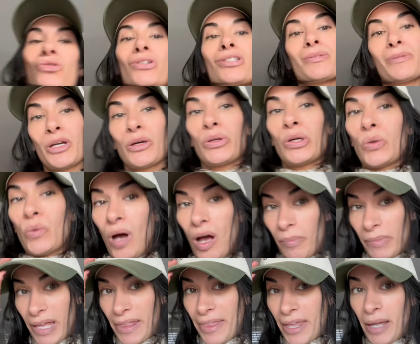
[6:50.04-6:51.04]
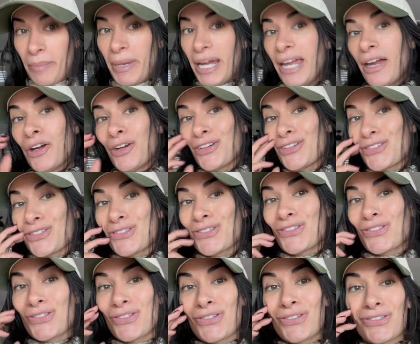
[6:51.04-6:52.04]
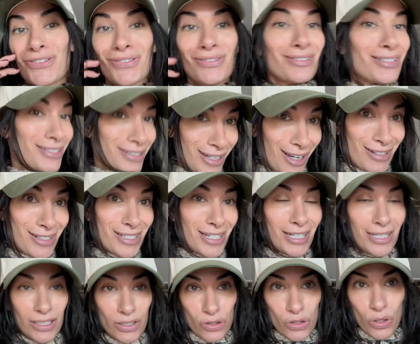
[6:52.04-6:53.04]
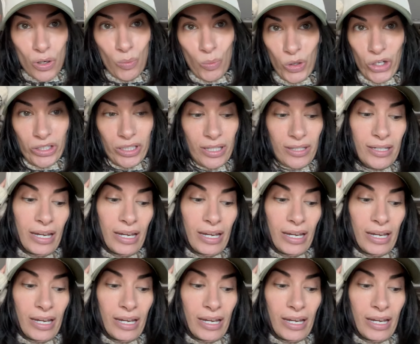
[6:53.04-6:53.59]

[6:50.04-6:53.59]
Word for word: that's my only qualm. And then my hair is disgusting. So I'm wearing this